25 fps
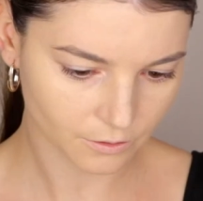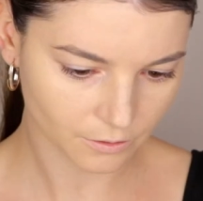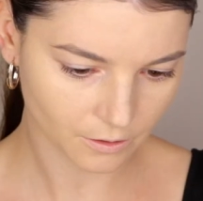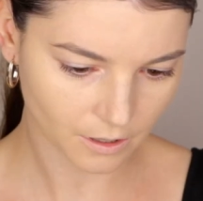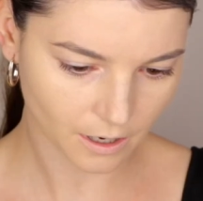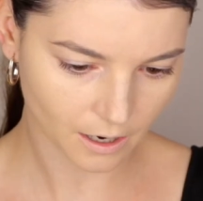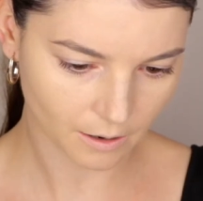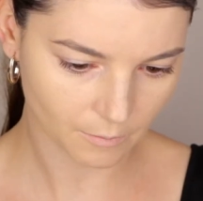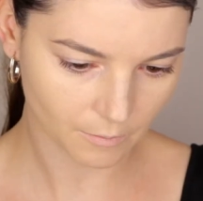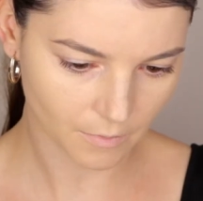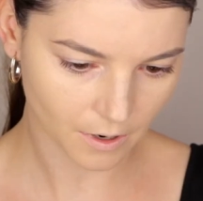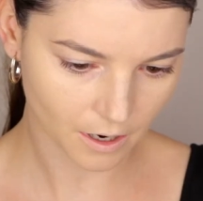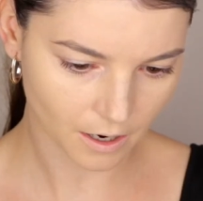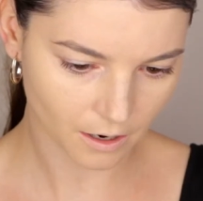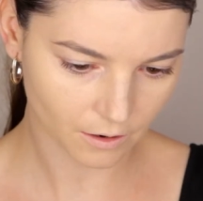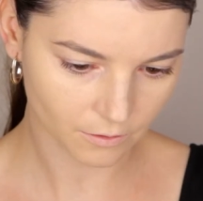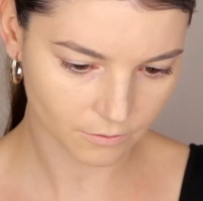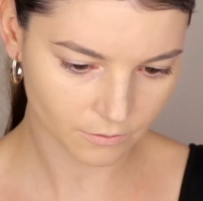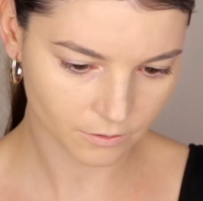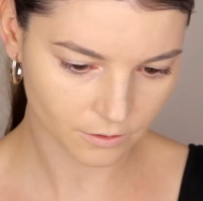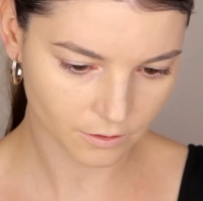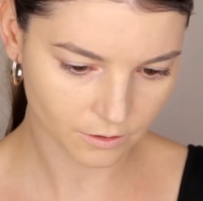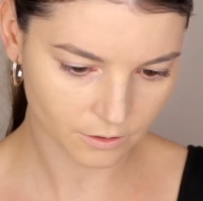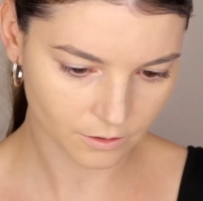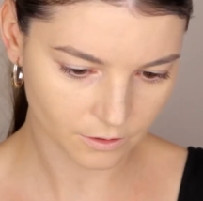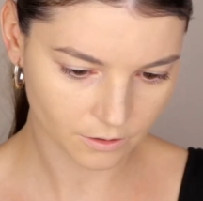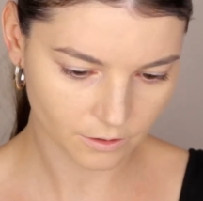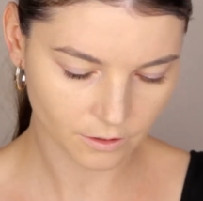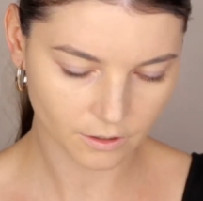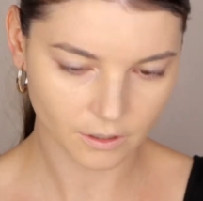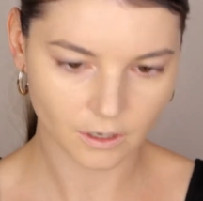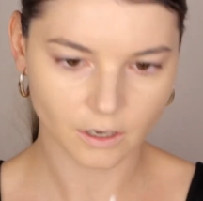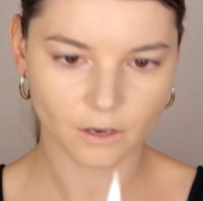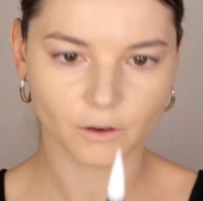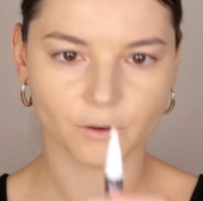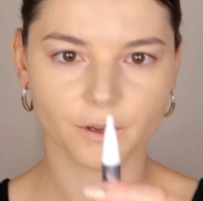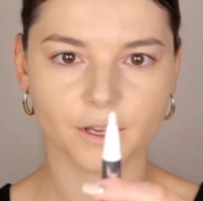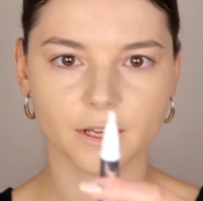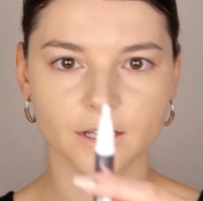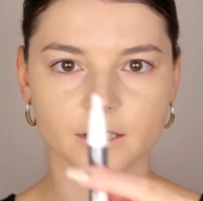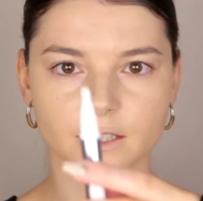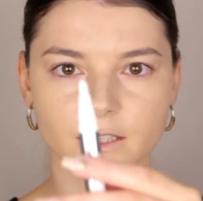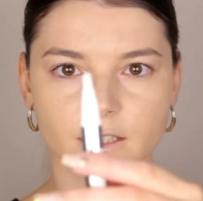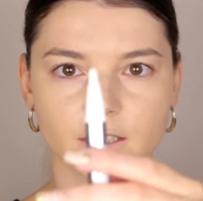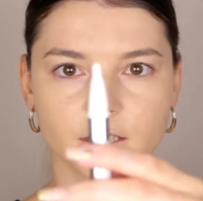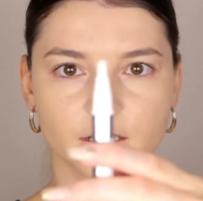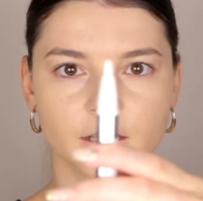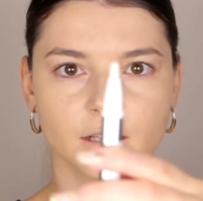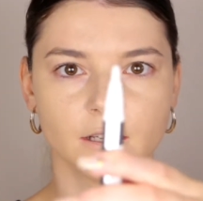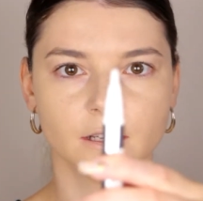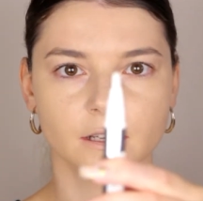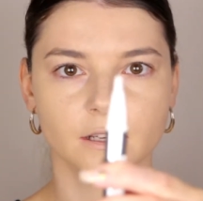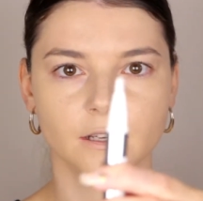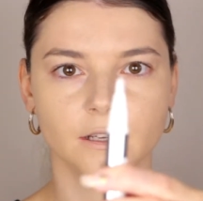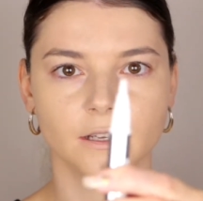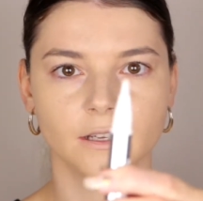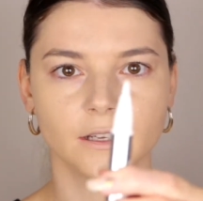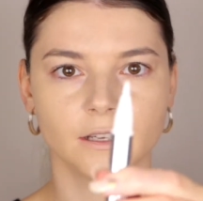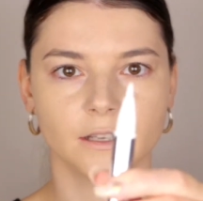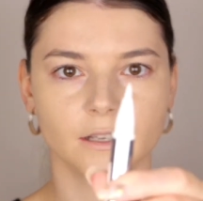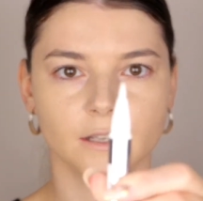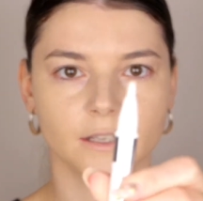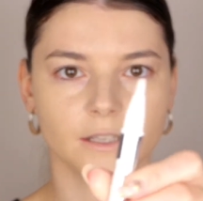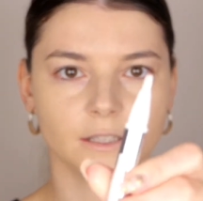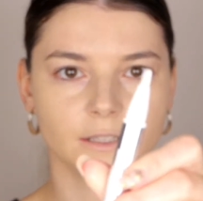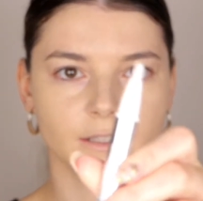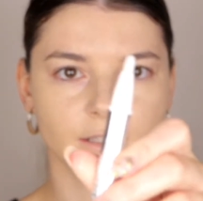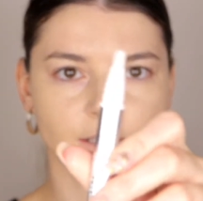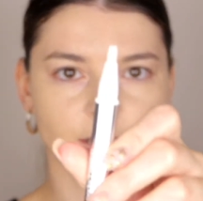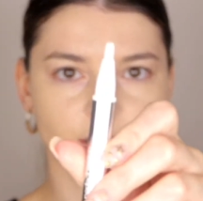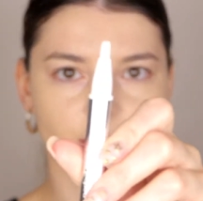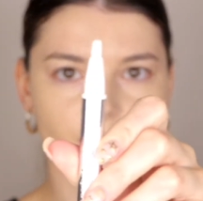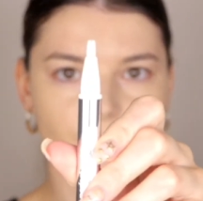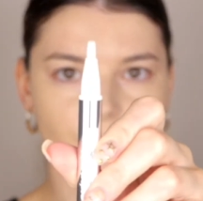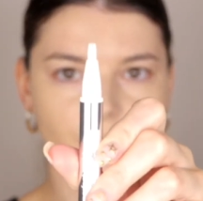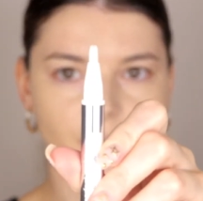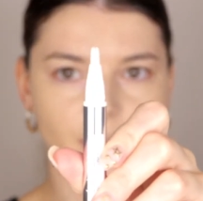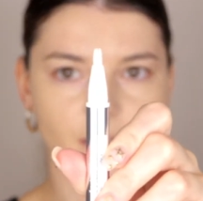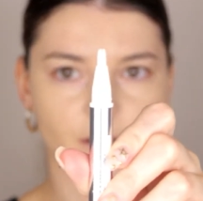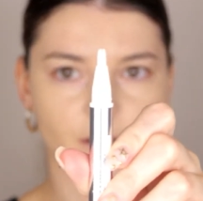to come out. Oh yes, it's coming